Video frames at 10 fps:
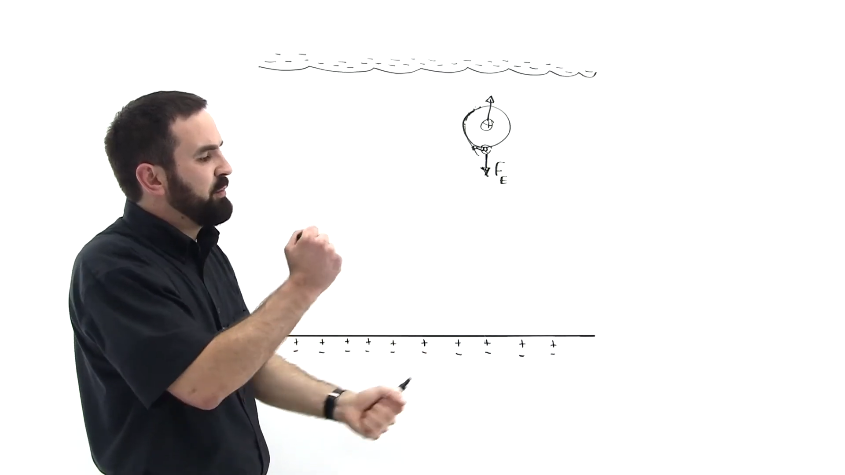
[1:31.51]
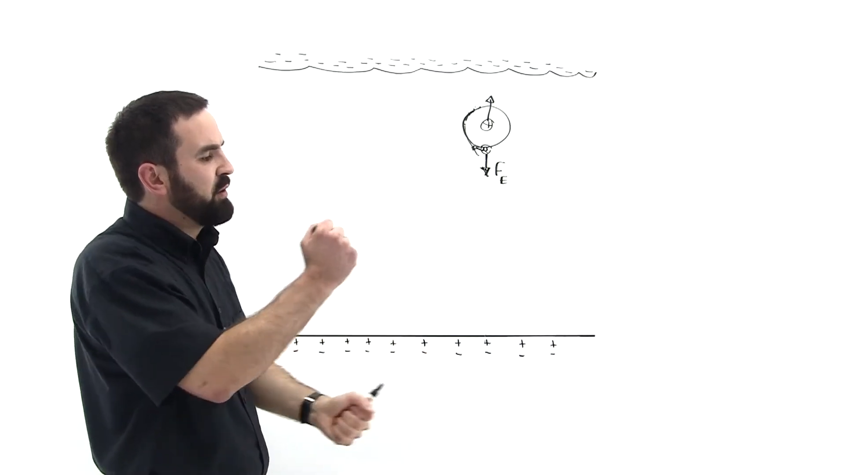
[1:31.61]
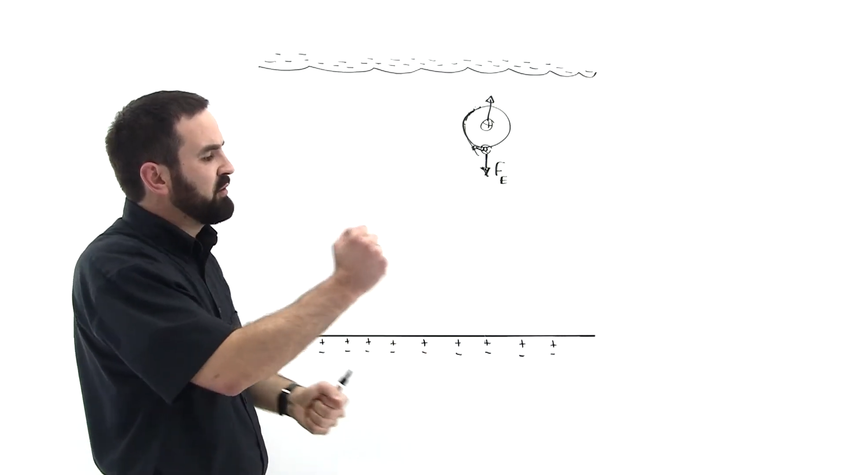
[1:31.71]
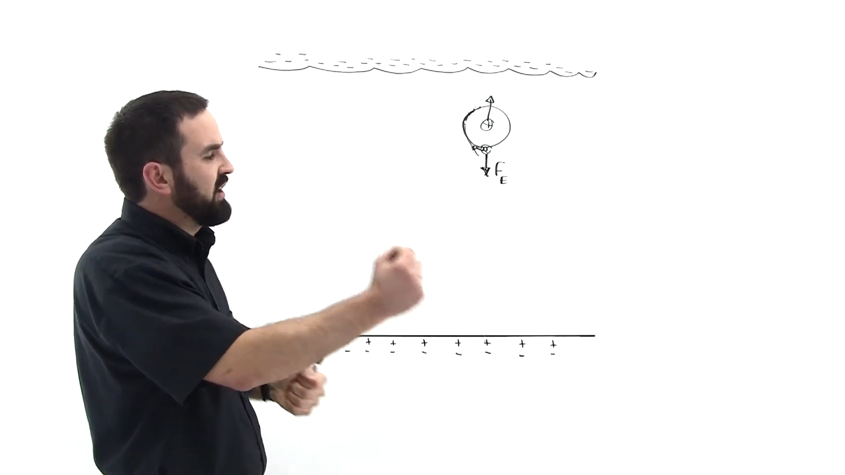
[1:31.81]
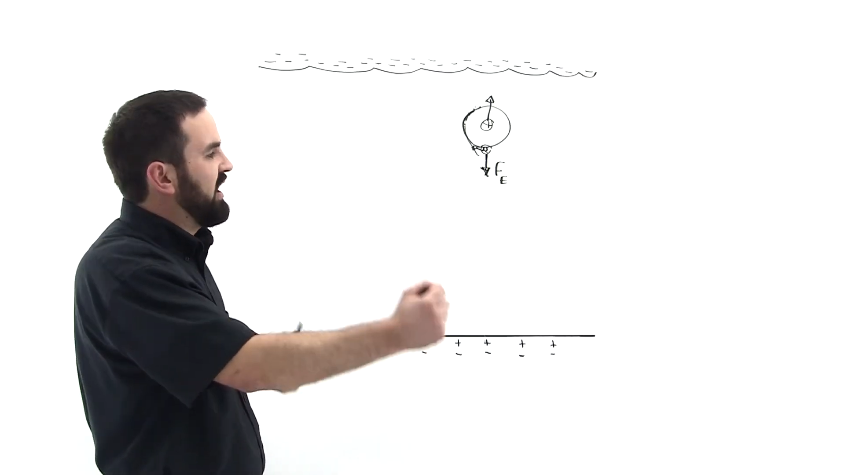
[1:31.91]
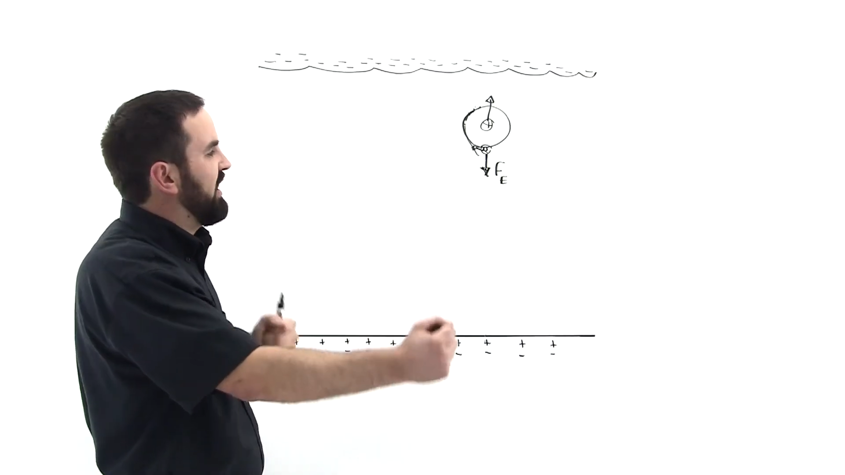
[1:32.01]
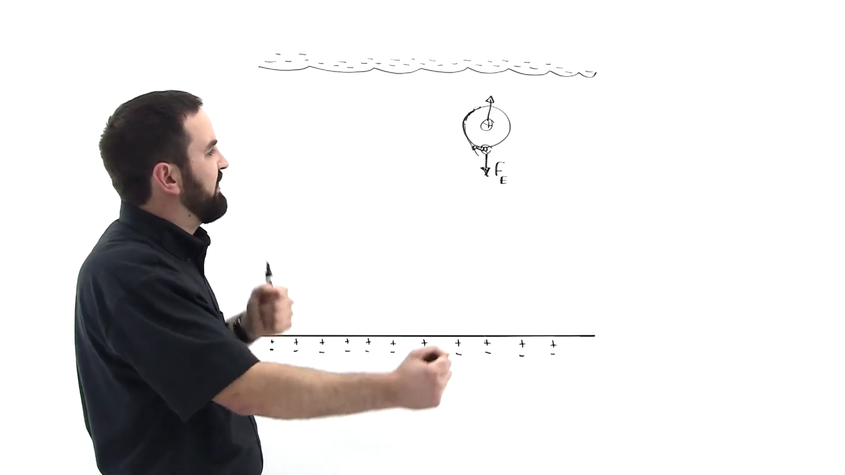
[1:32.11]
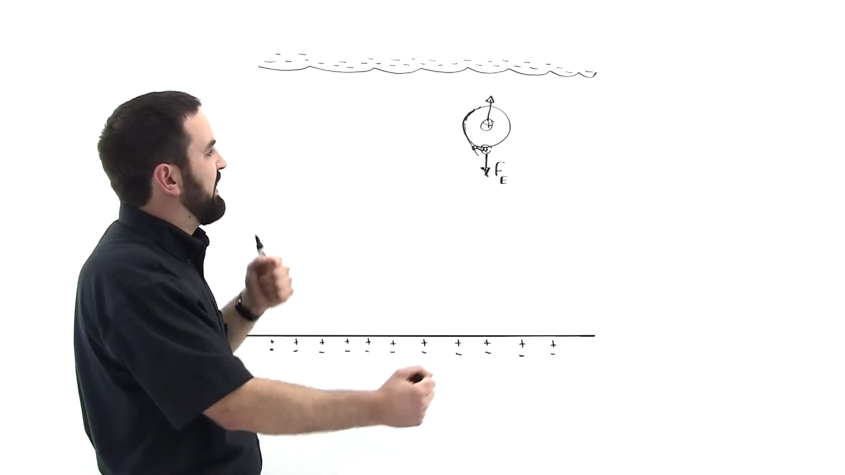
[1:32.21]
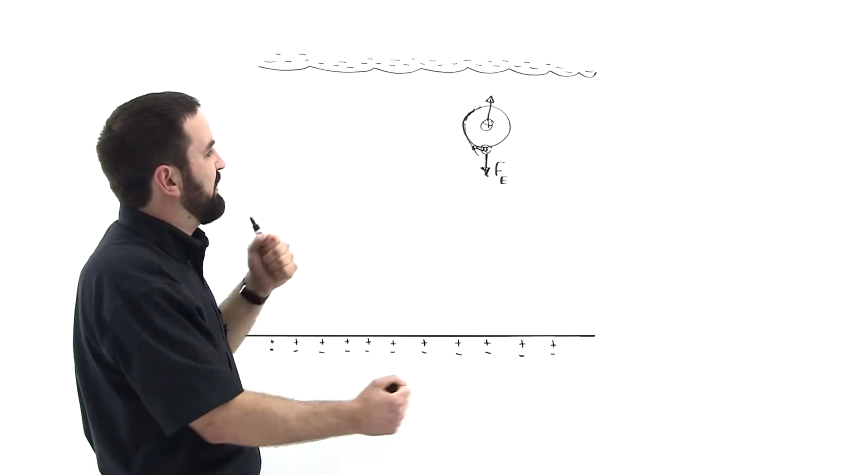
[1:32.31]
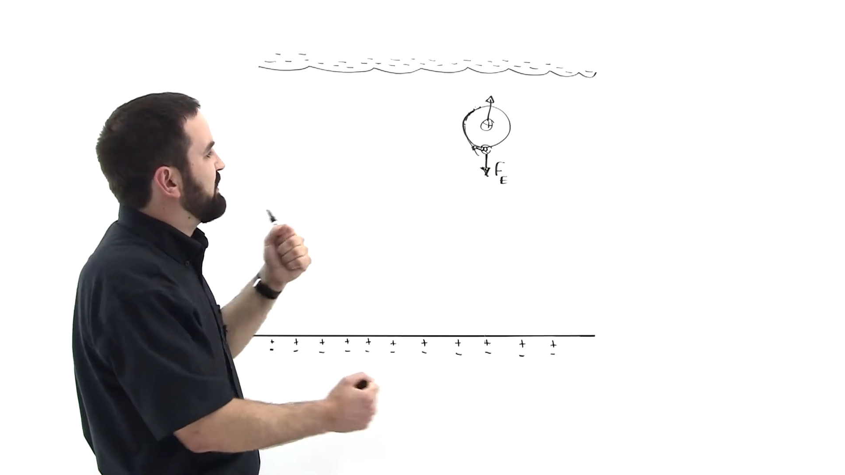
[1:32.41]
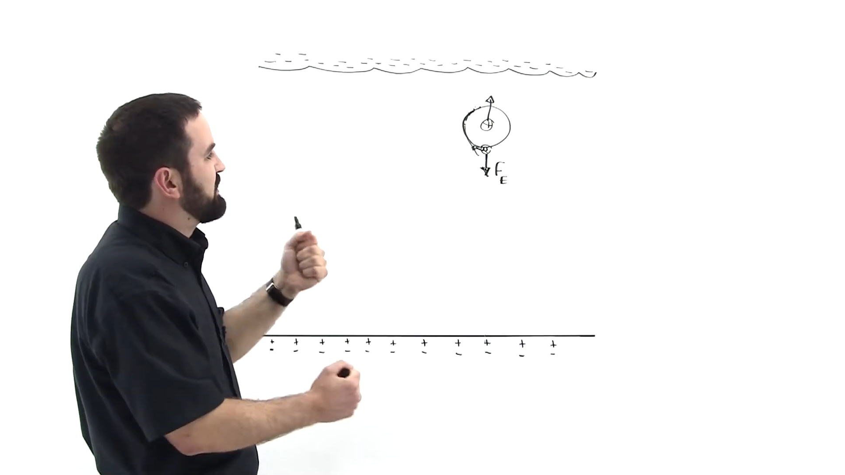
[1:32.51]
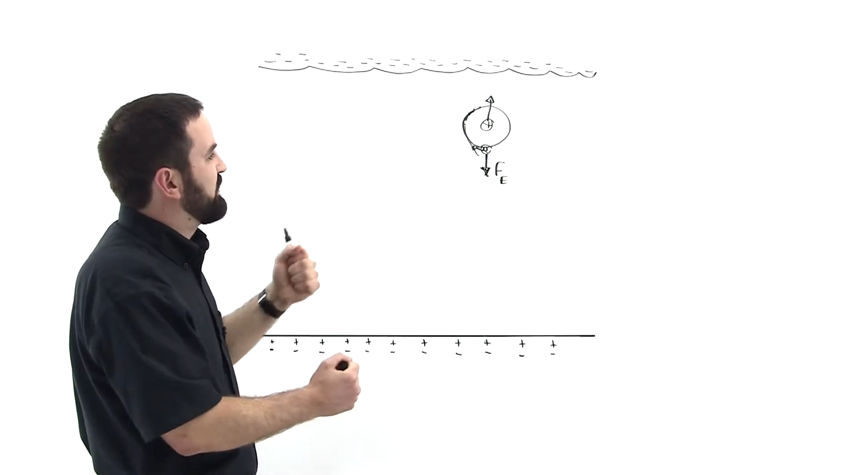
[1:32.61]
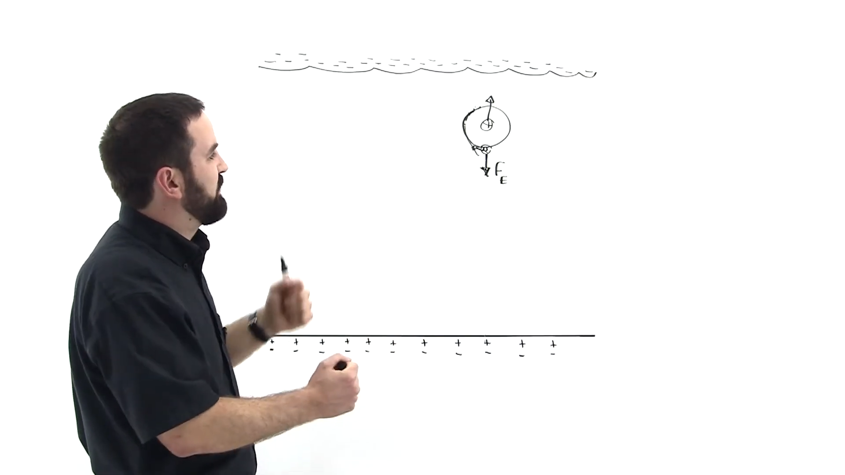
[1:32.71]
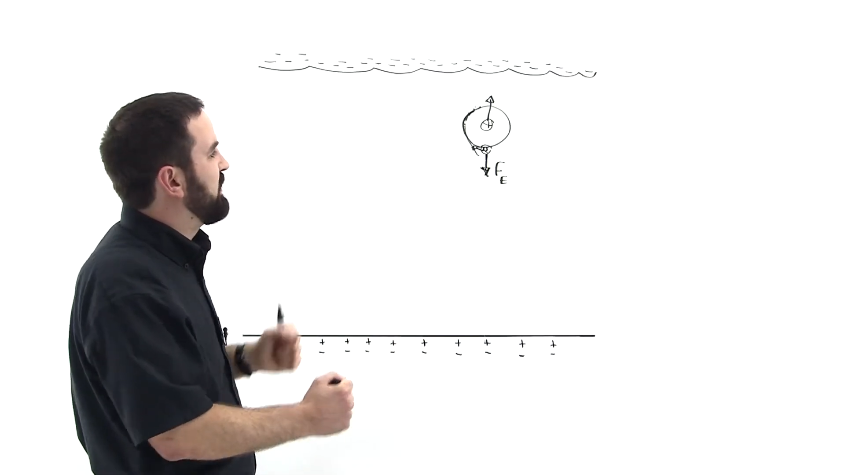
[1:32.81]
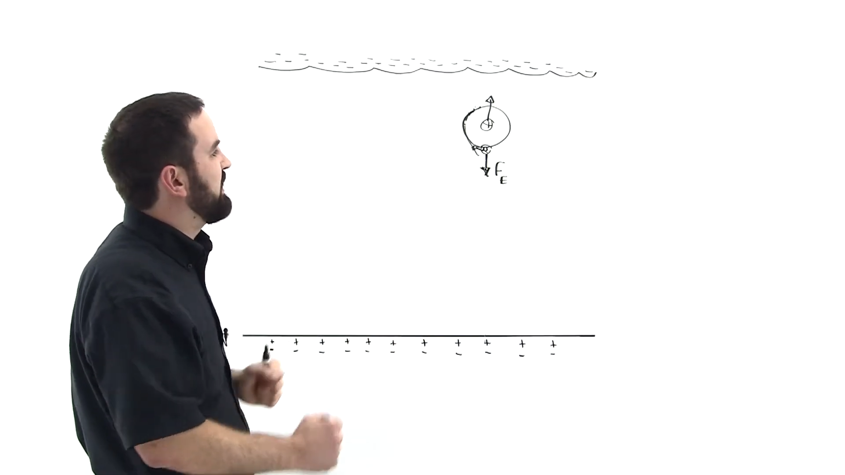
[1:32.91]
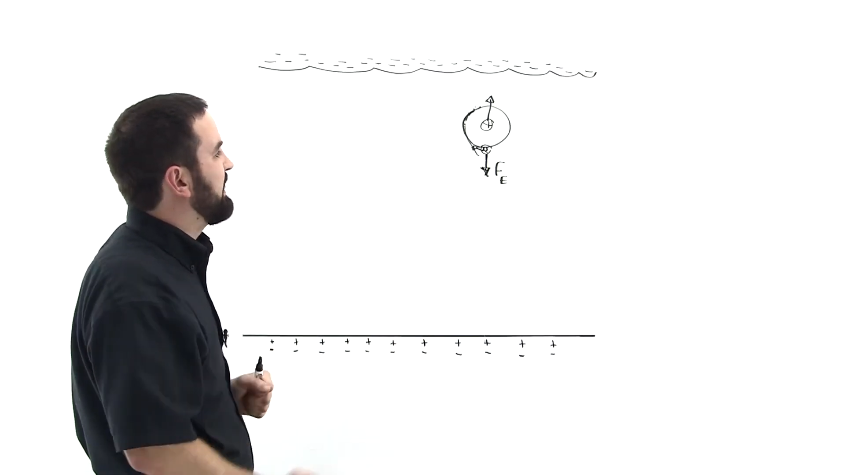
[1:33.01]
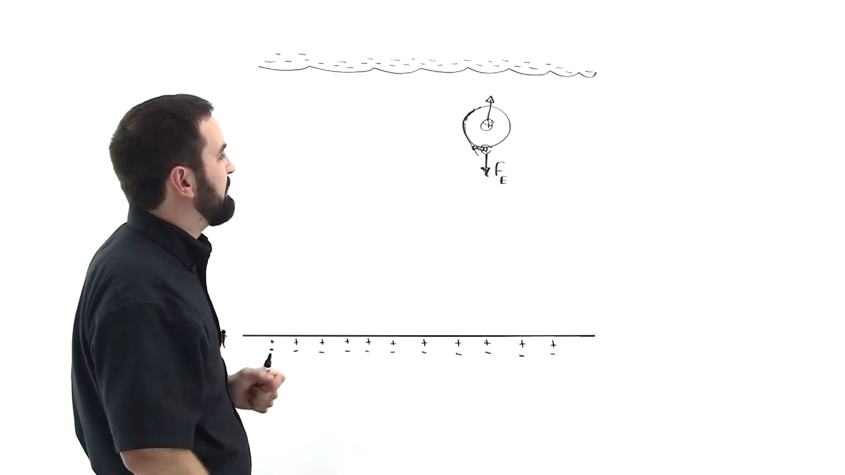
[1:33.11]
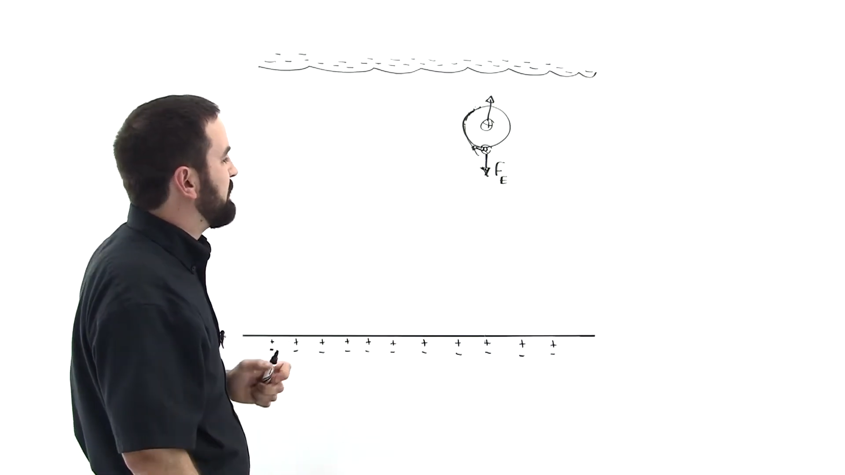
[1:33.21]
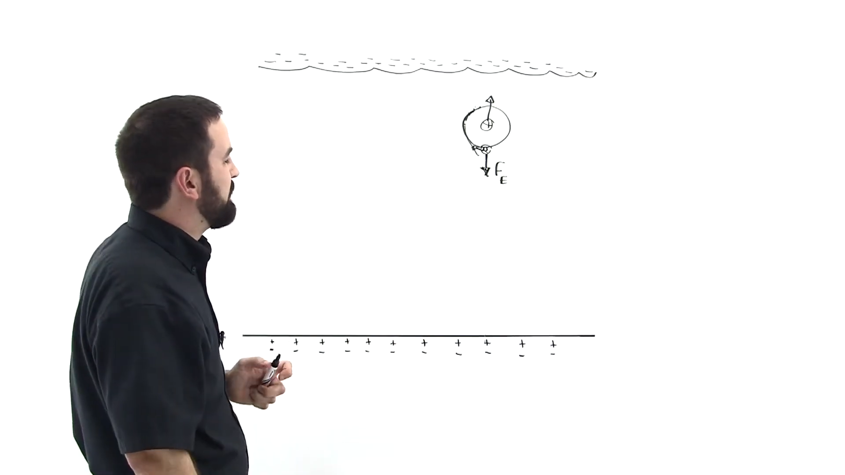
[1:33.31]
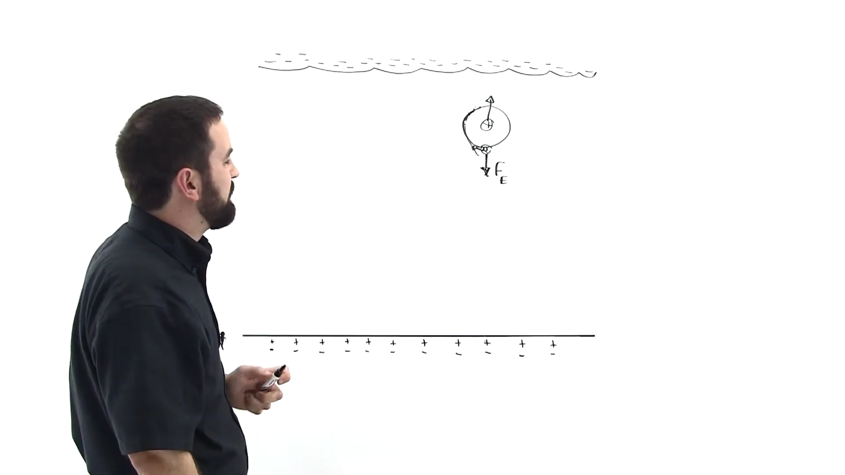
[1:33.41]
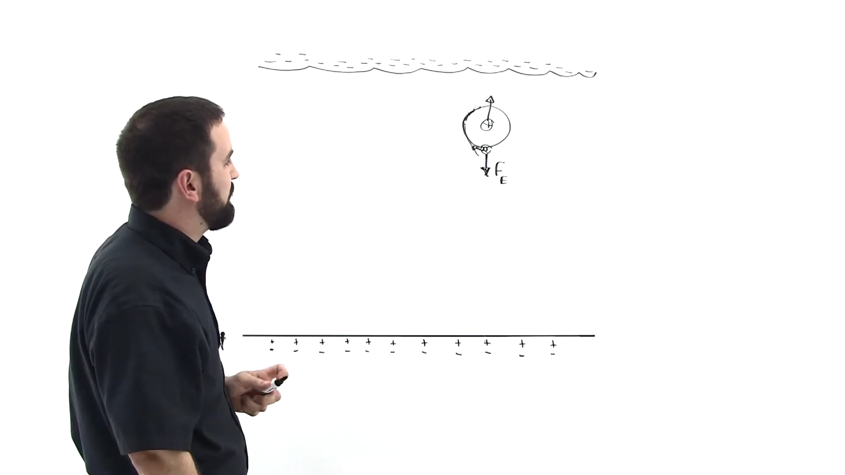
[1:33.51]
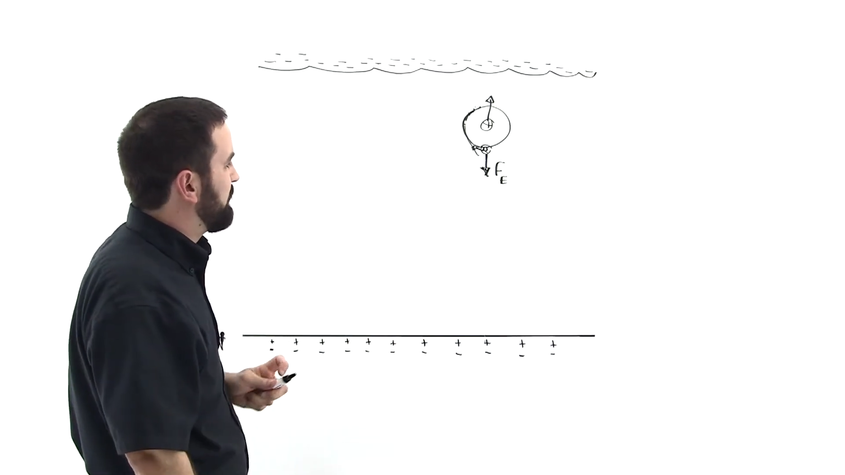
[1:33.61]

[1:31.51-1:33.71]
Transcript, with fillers: a proton that are just freely